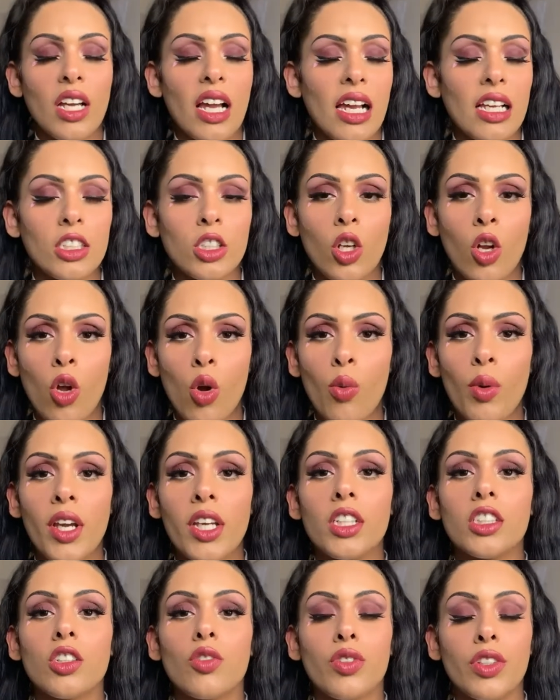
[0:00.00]
as
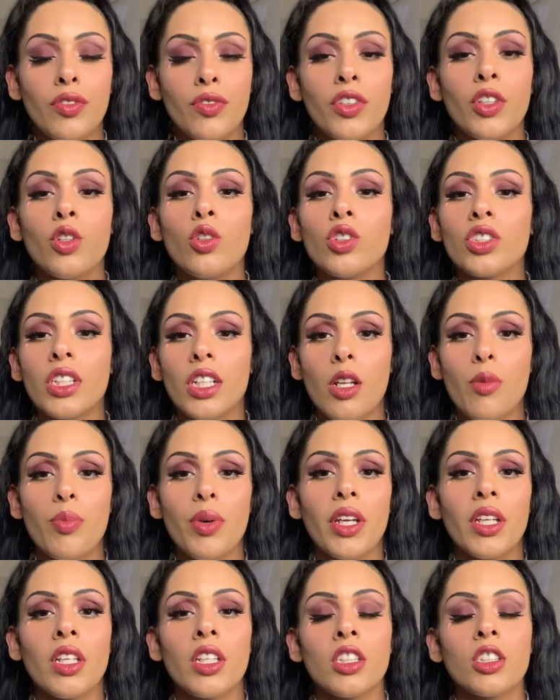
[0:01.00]
always, reviews and
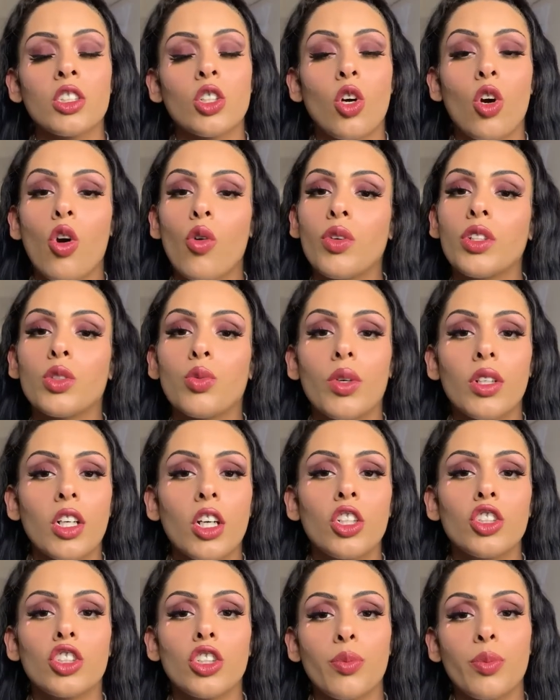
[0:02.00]
opinions are always one
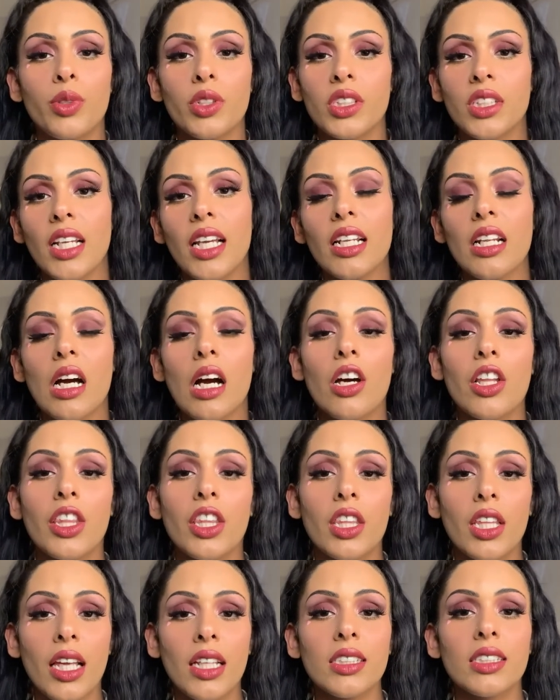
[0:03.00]
hundred percent
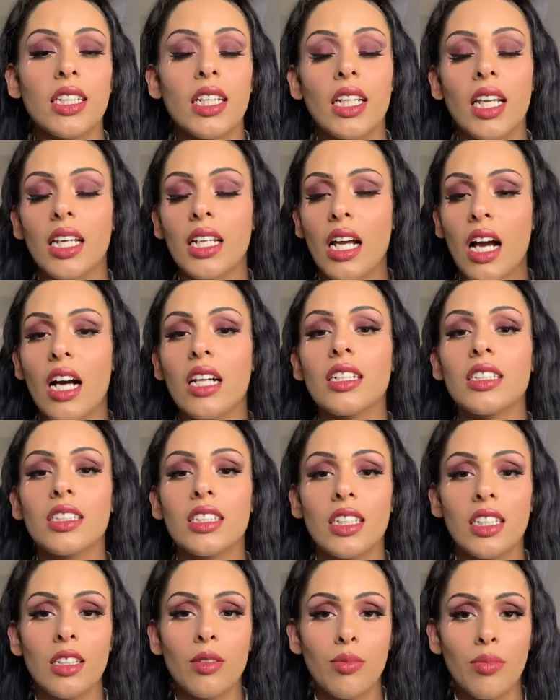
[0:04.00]
authentic and
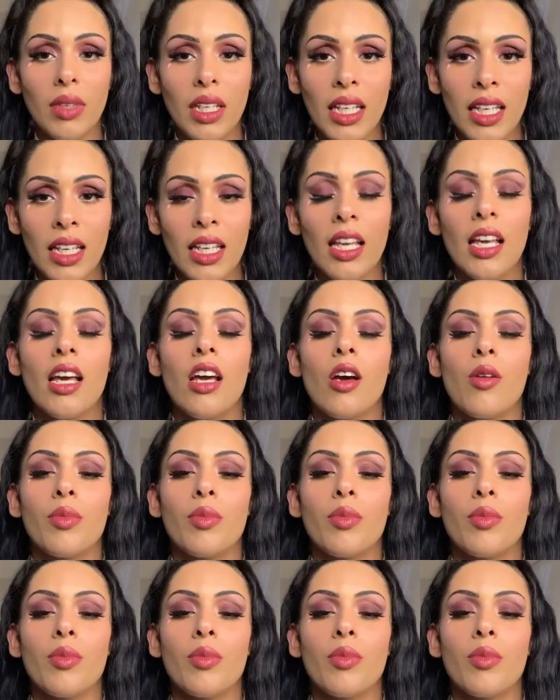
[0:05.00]
honestly me,